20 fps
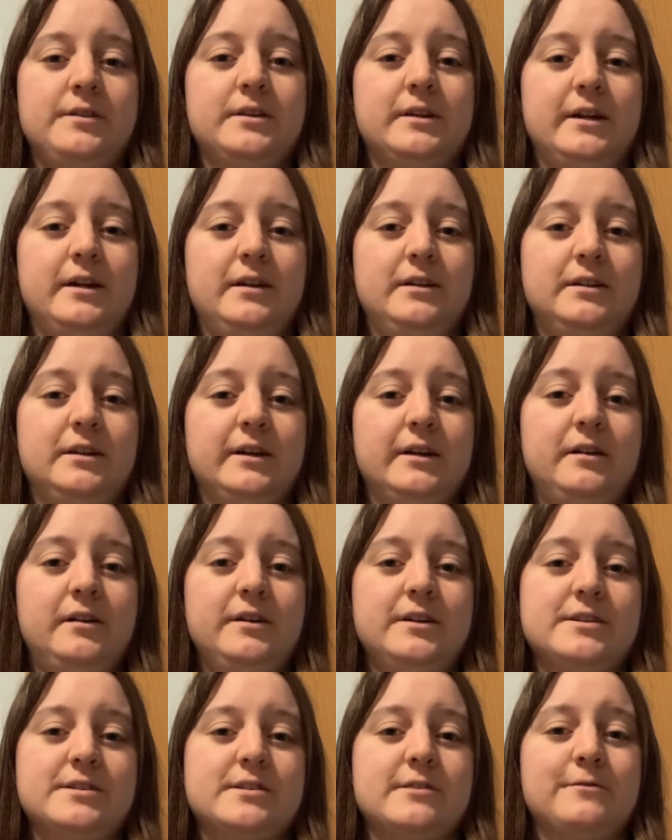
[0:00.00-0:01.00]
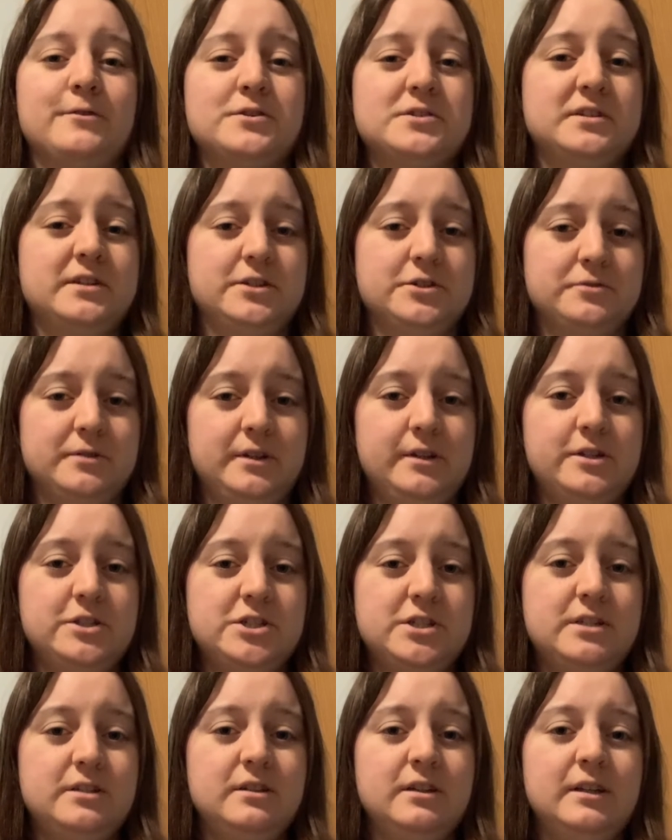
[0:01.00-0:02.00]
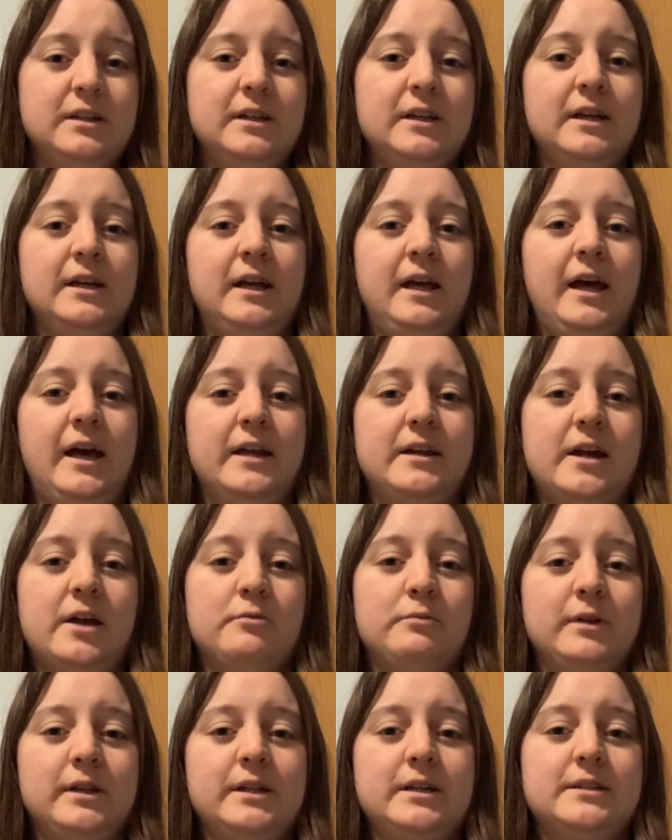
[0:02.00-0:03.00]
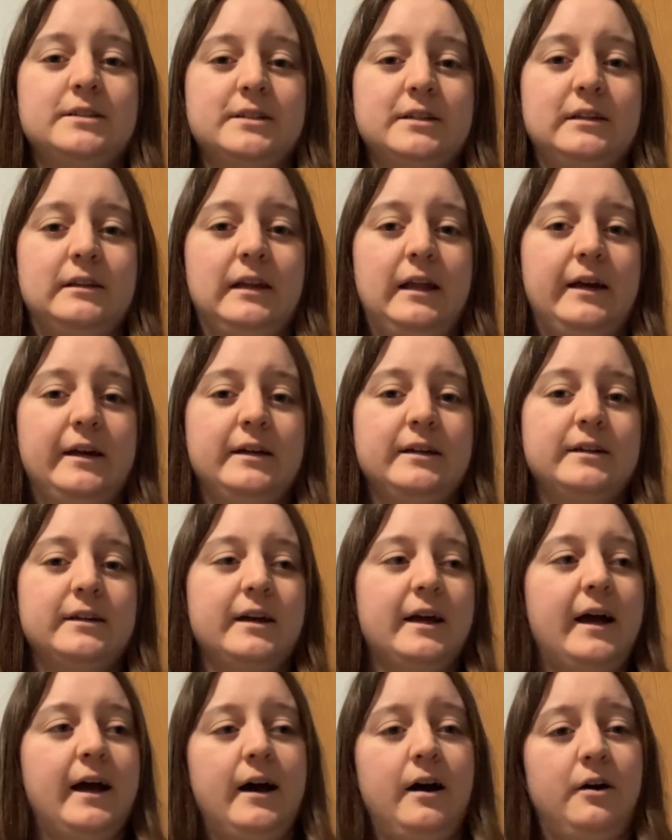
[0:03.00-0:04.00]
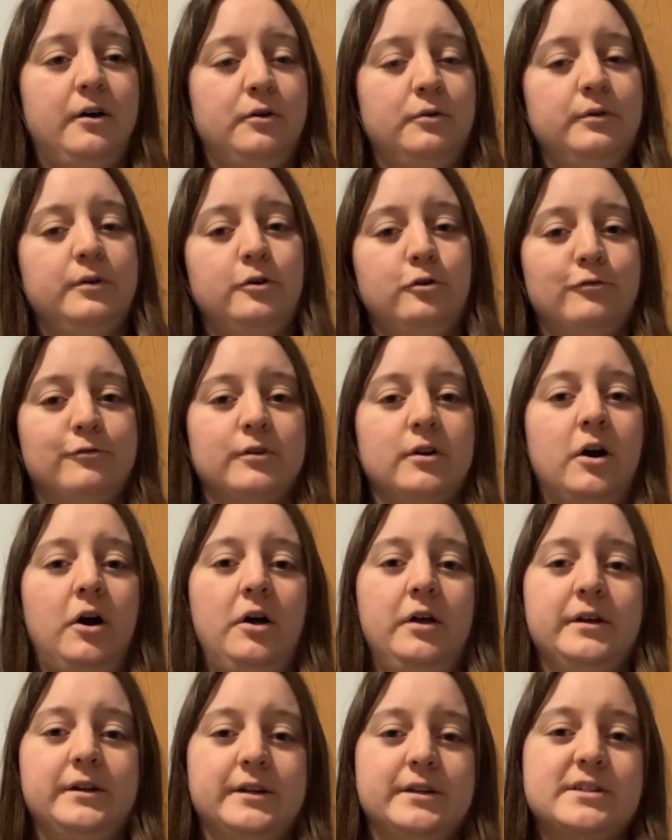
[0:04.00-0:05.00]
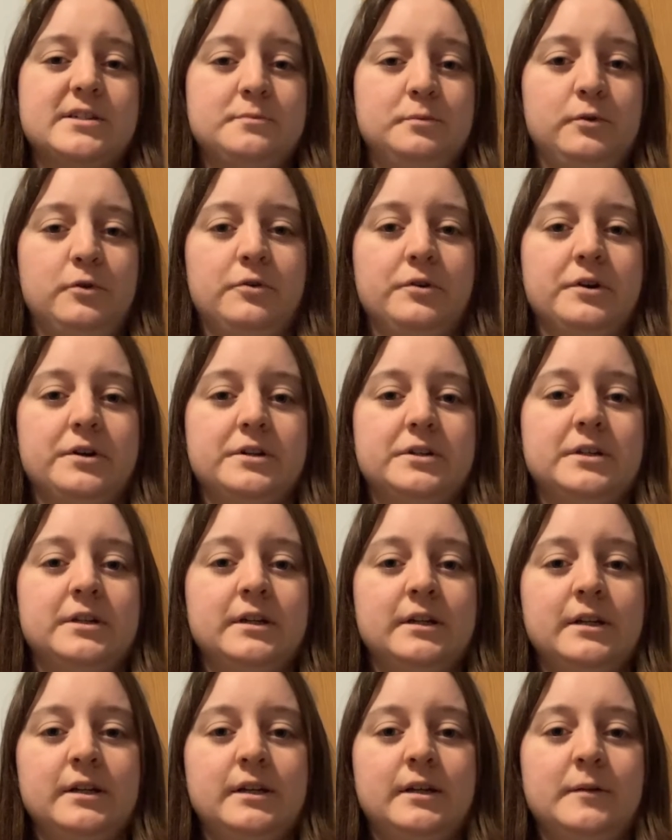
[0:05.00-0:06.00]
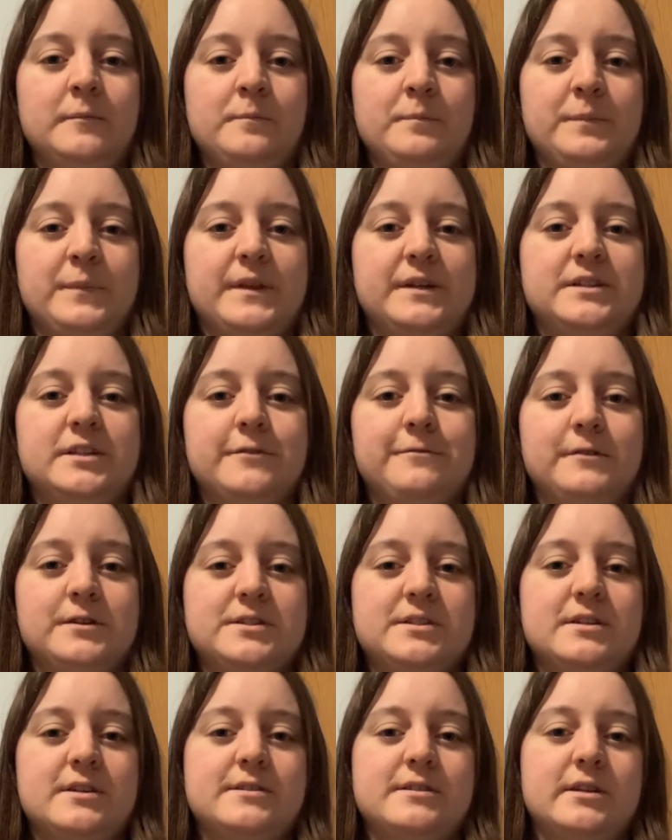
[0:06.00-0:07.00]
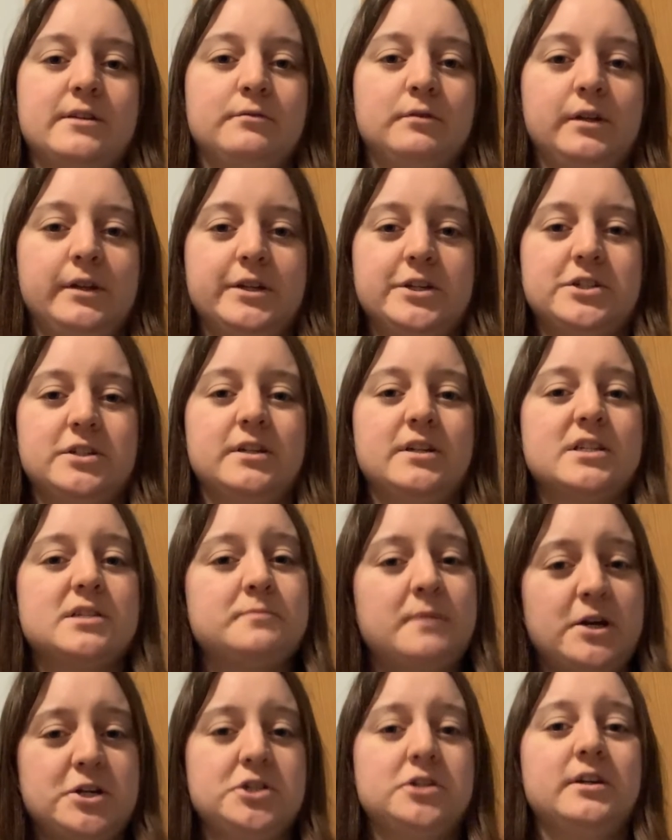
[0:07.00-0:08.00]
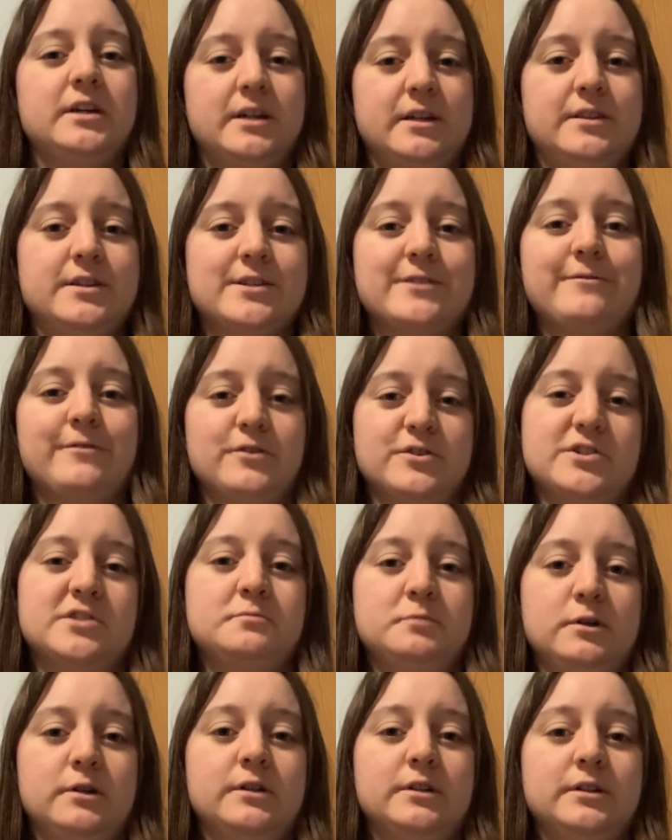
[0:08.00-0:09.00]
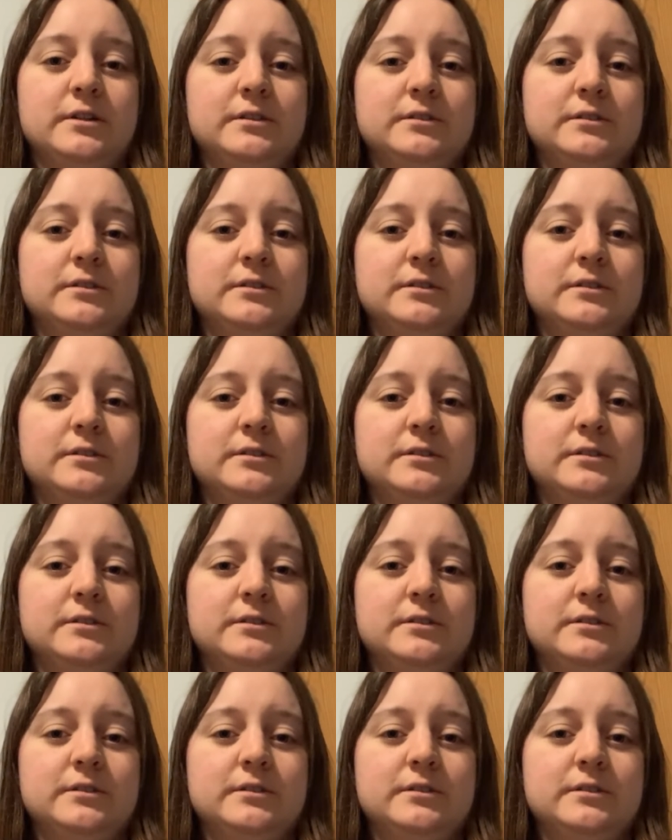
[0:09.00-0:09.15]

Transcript: the Nightingale is the first in the trilogy, and I really did like how overall it explored the differences in religion, especially in this first book.